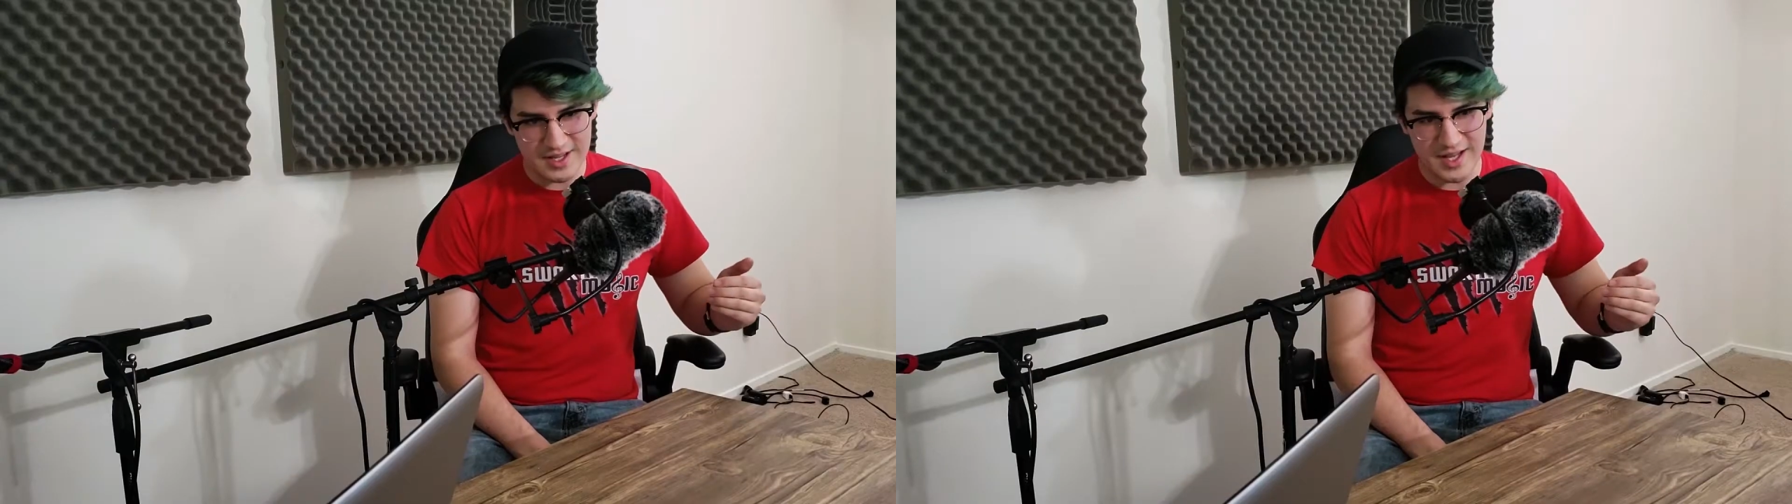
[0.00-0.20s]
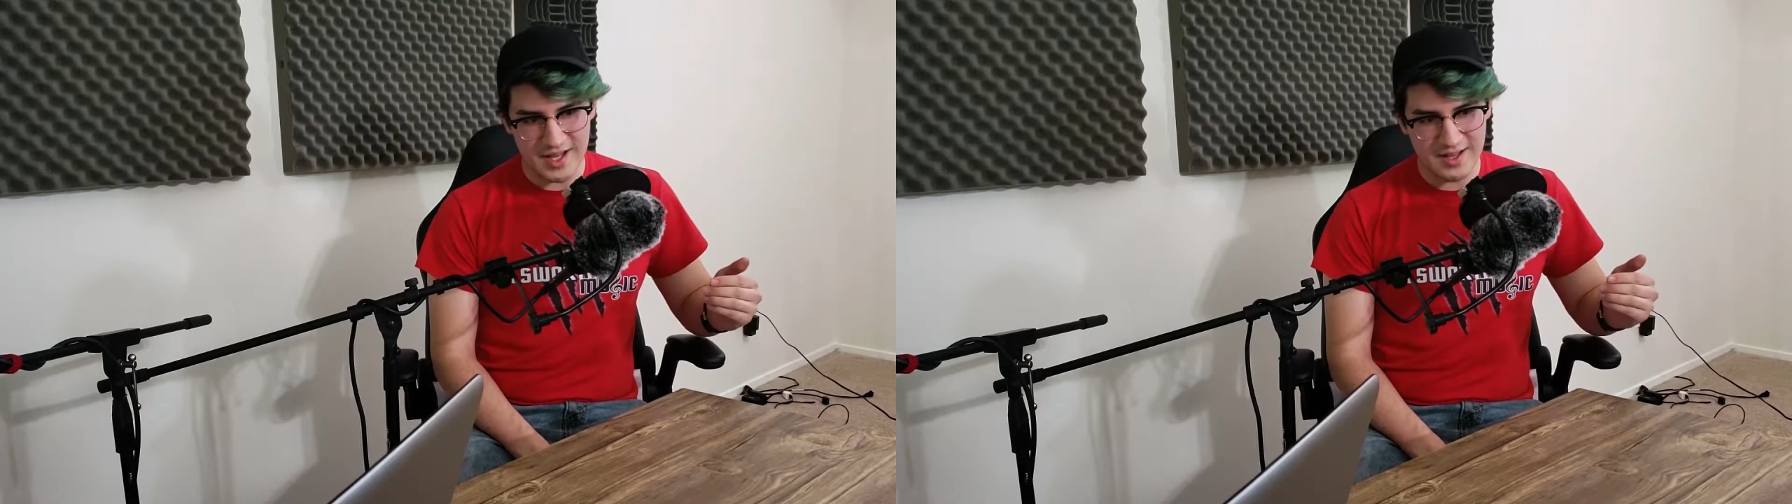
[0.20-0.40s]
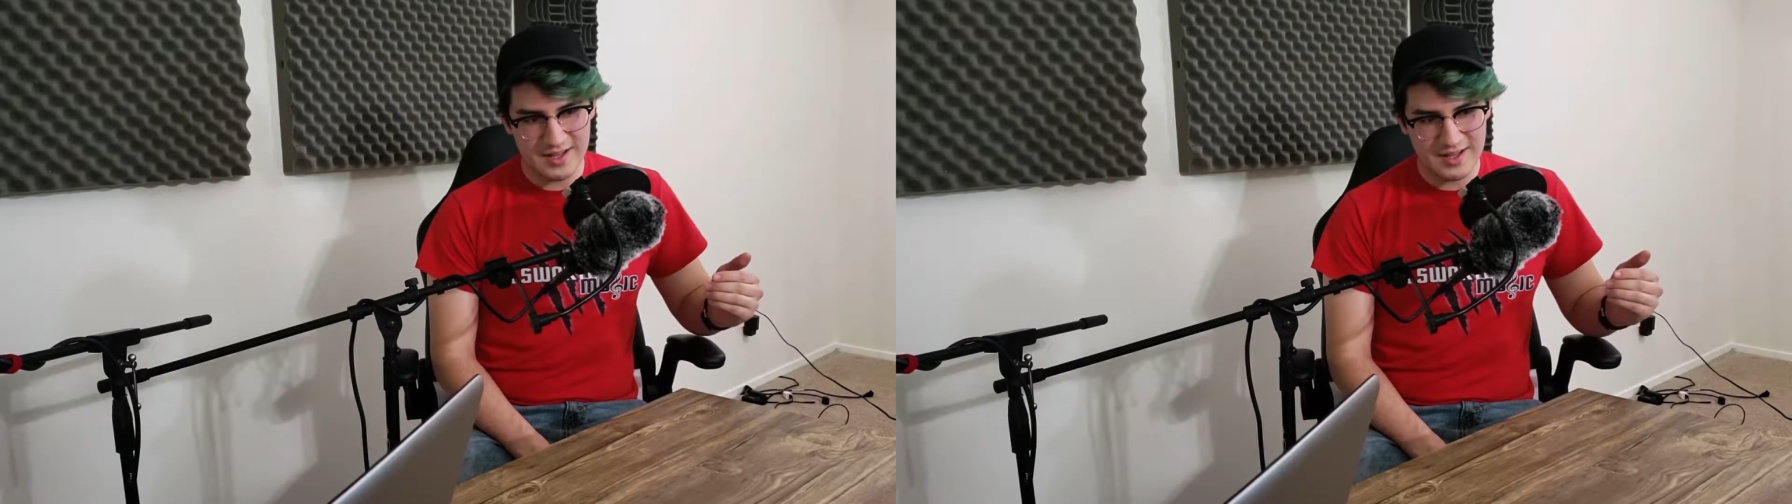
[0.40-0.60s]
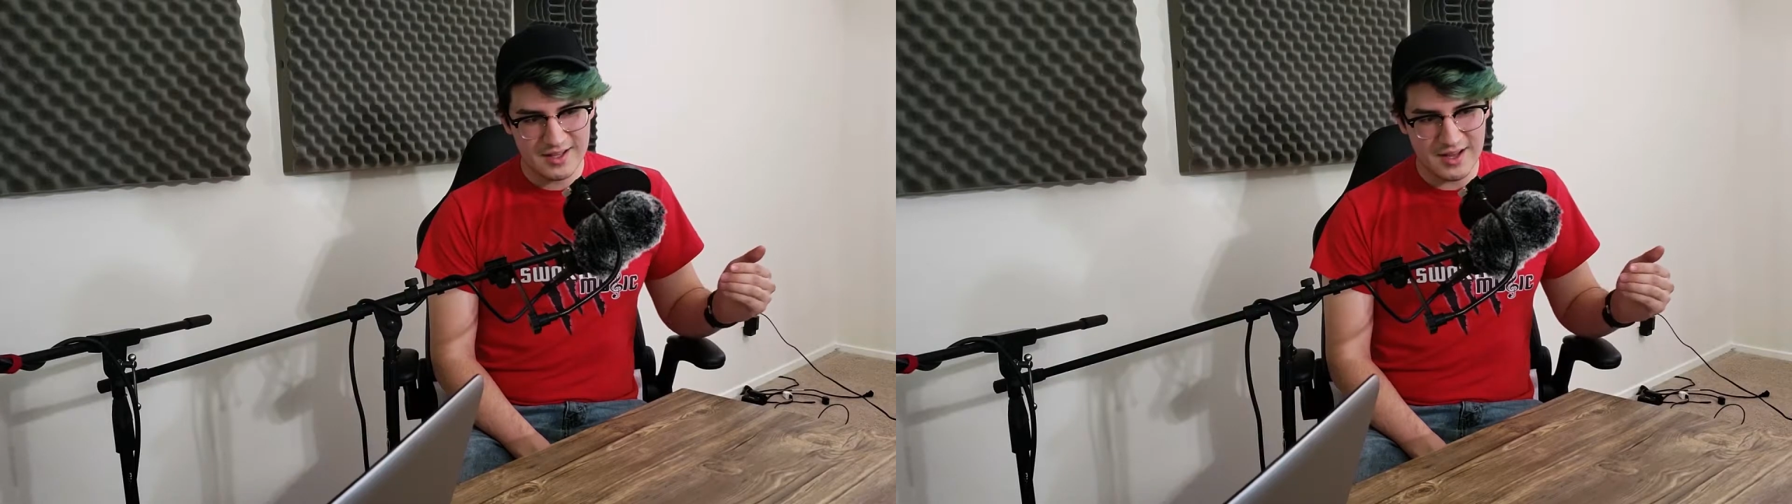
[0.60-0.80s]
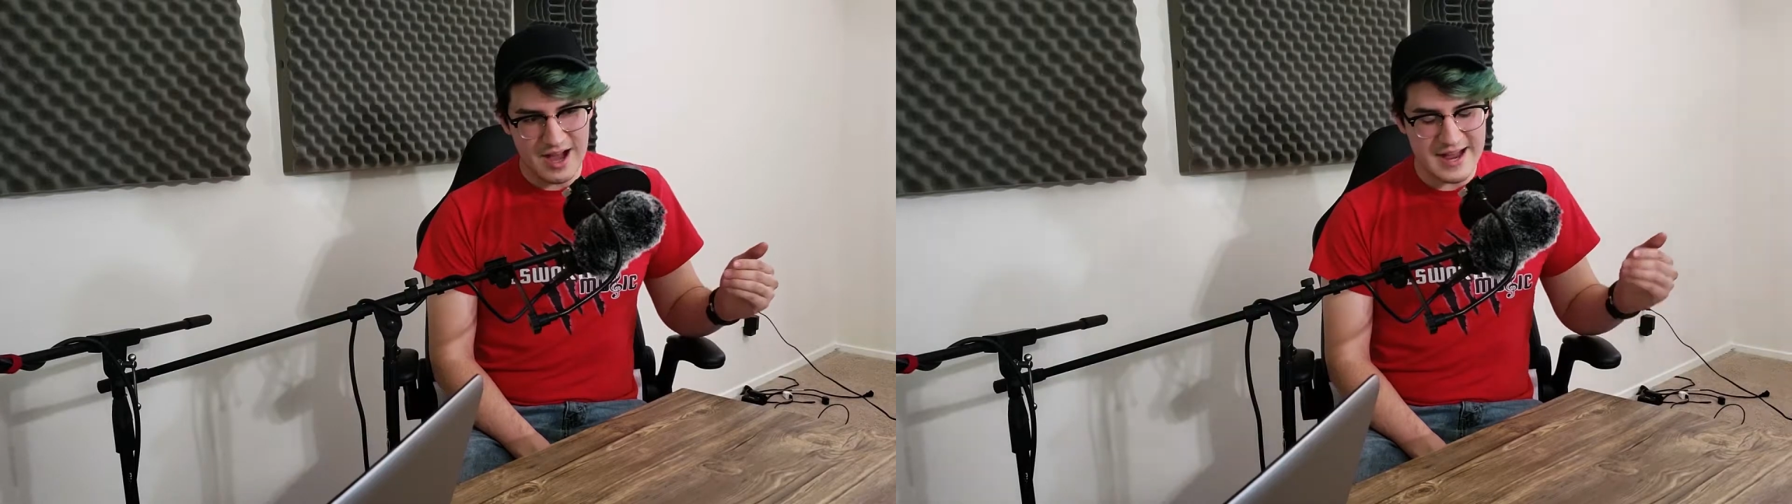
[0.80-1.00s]

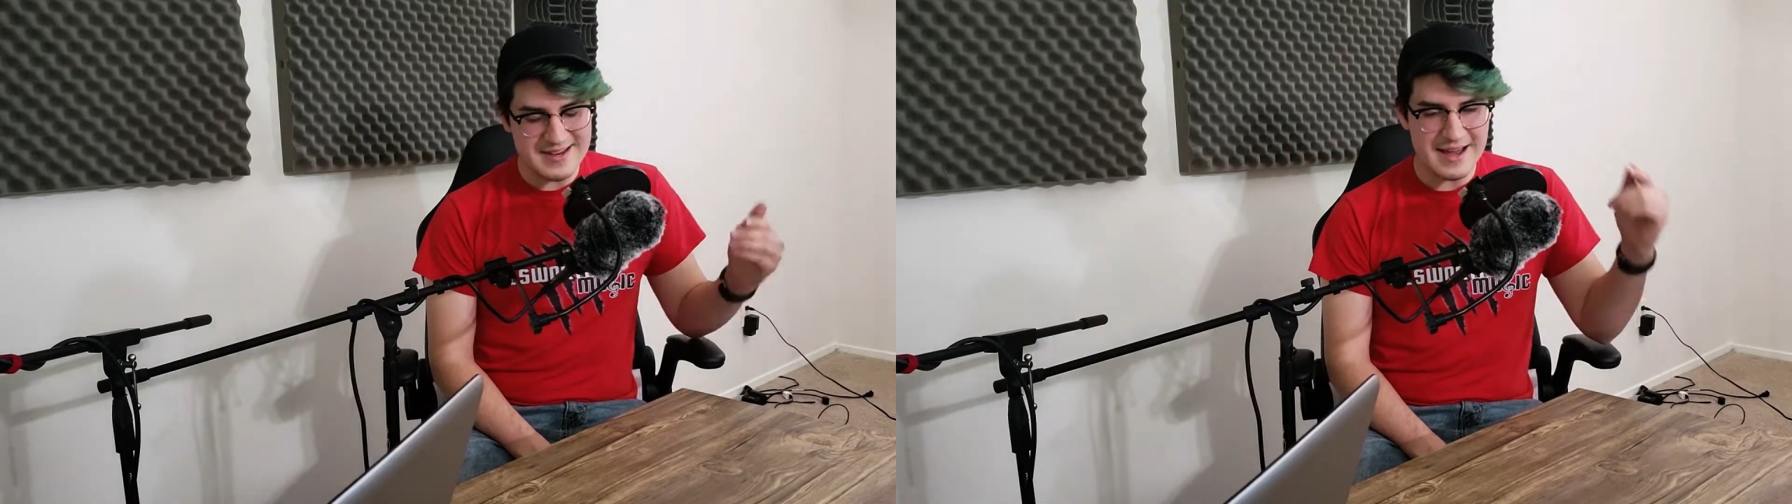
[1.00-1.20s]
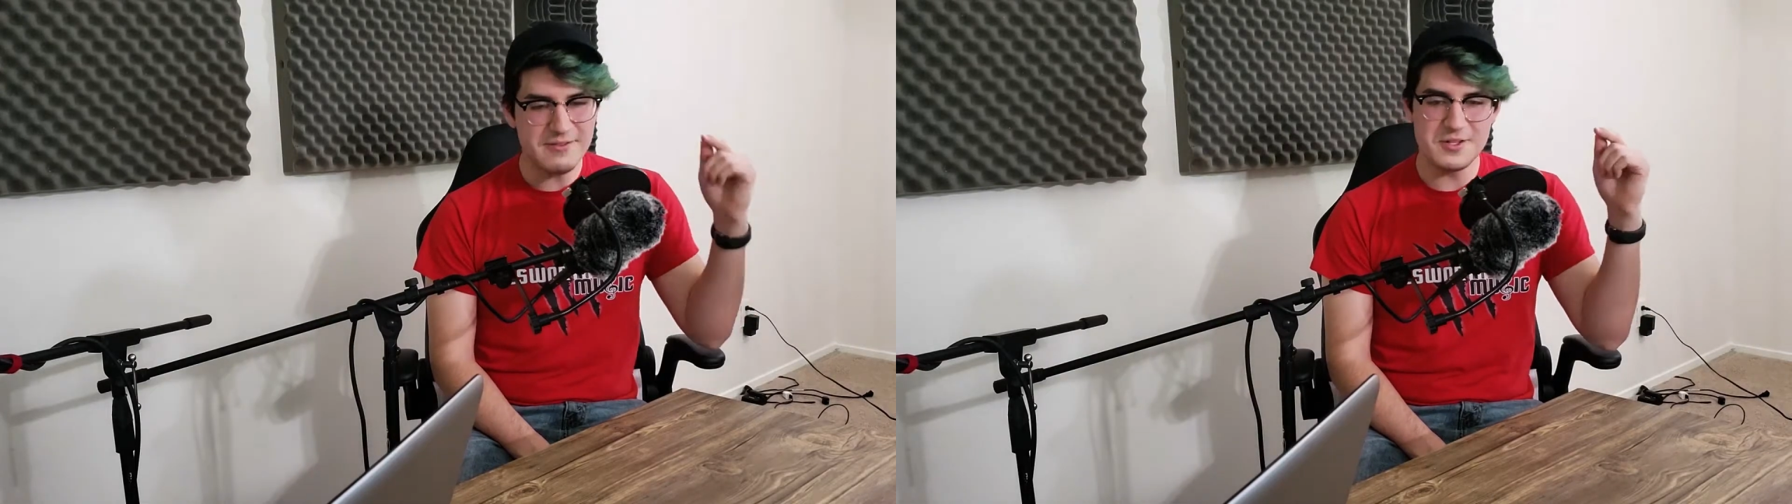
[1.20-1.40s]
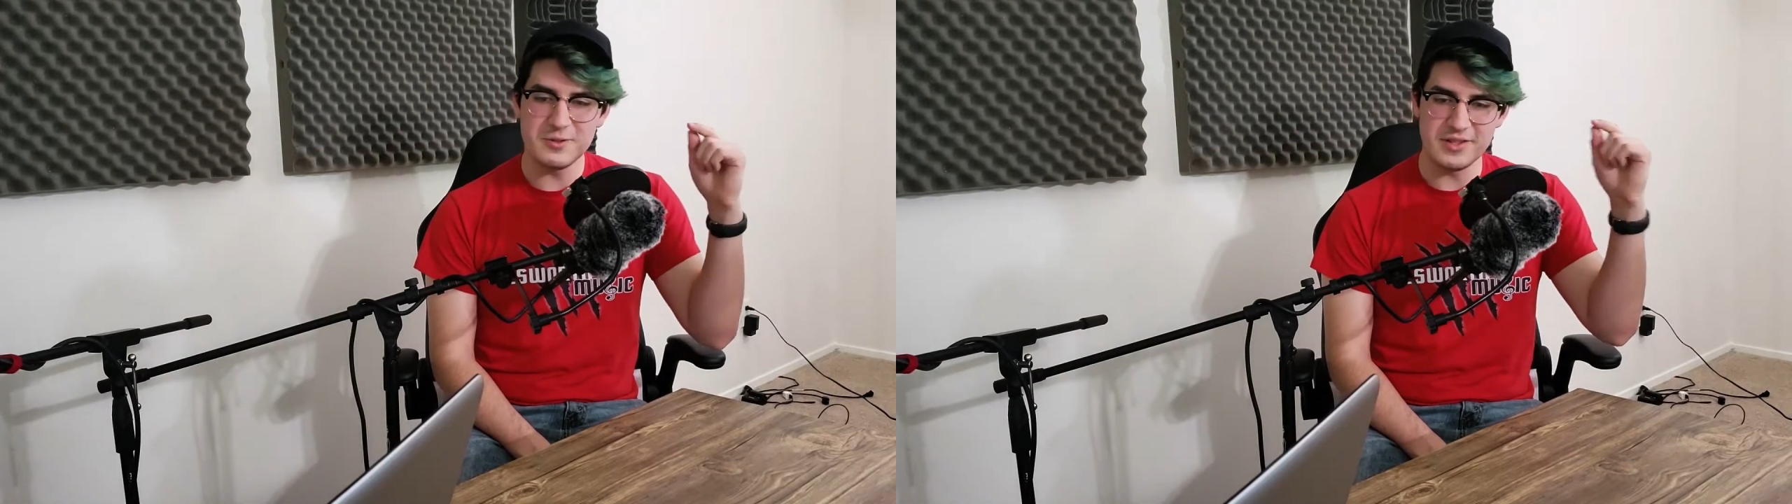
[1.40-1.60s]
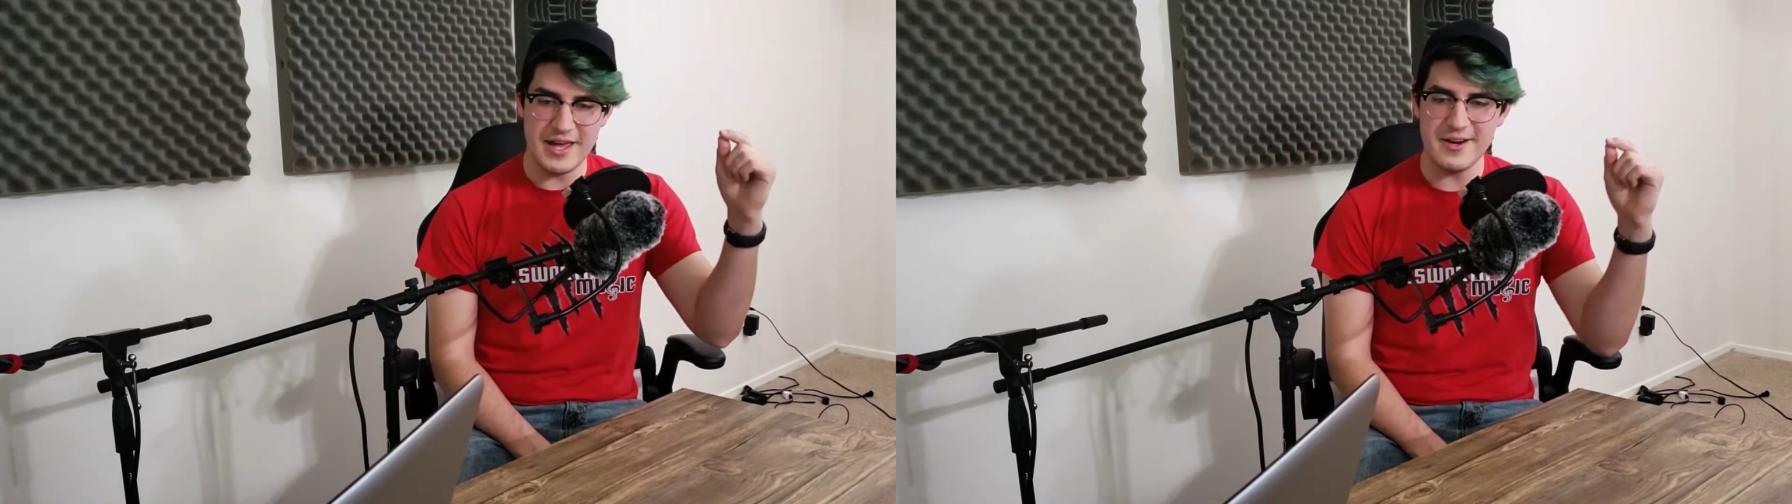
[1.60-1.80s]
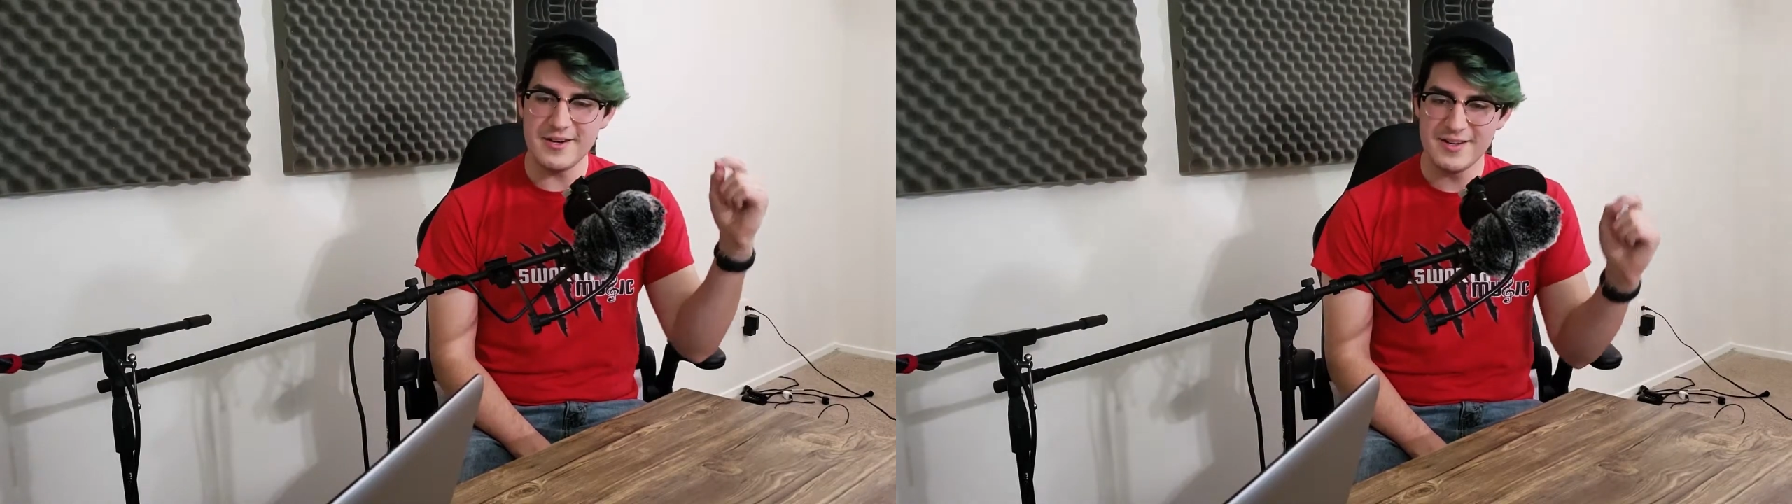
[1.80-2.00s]
I never do
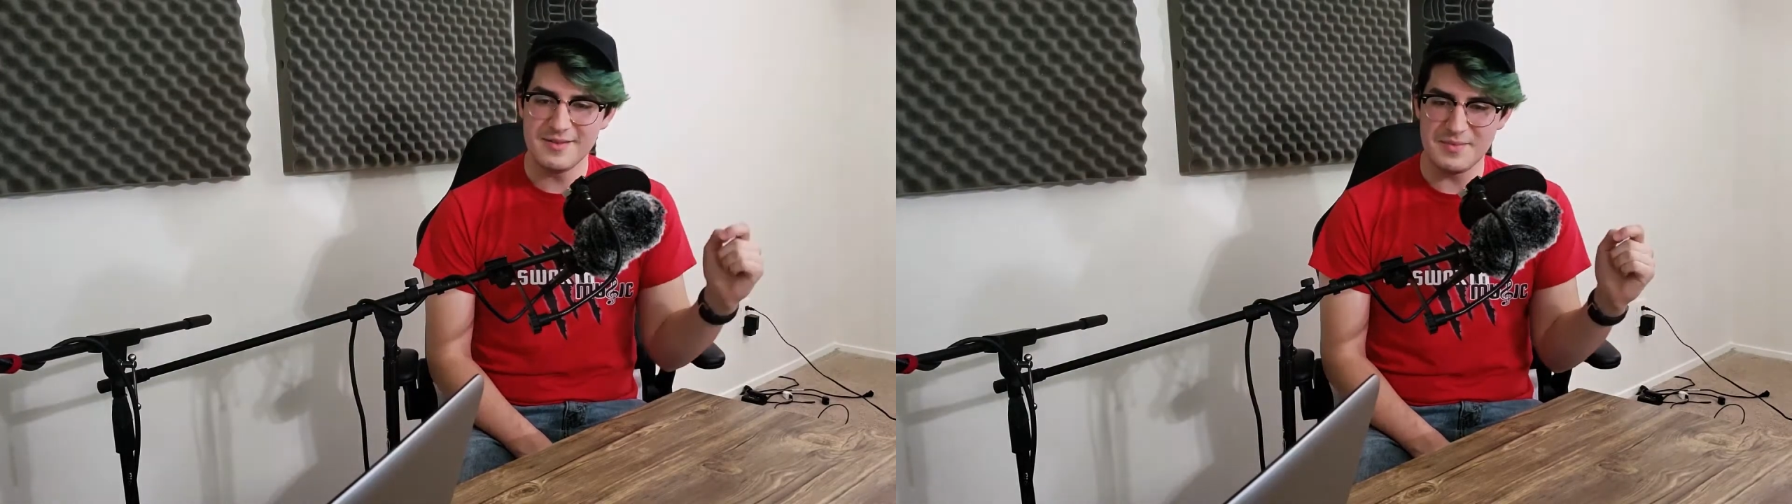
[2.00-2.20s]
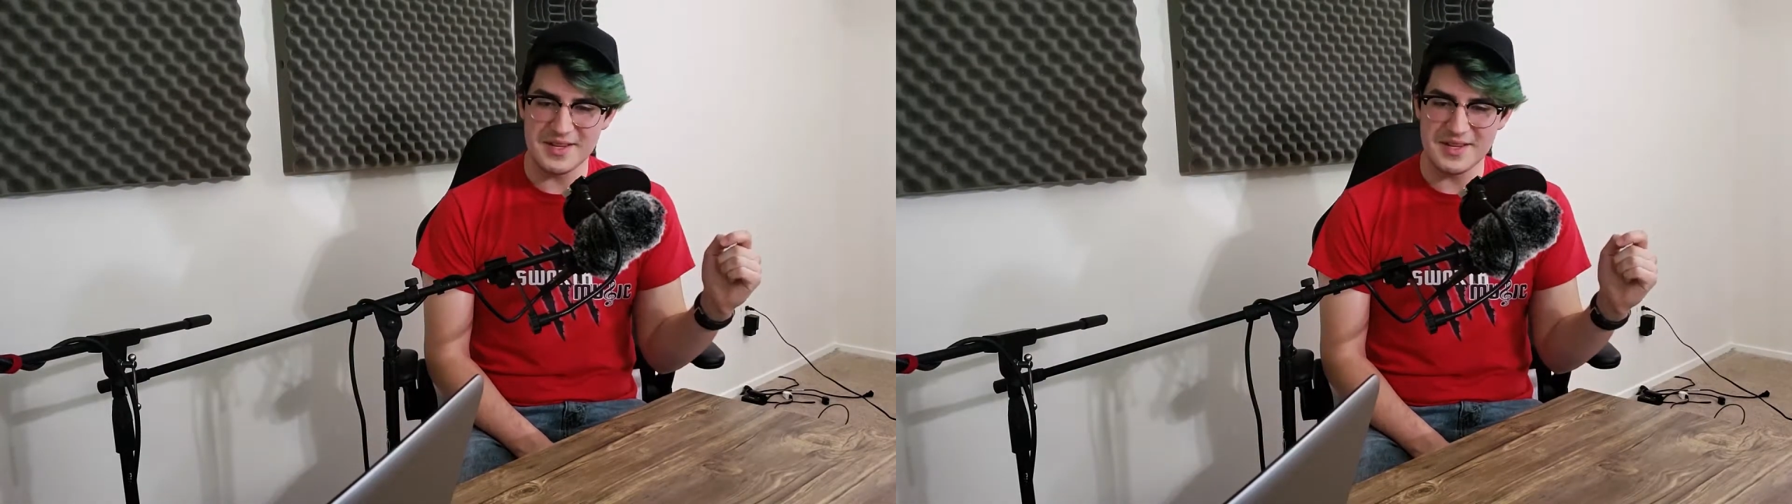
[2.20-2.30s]
letter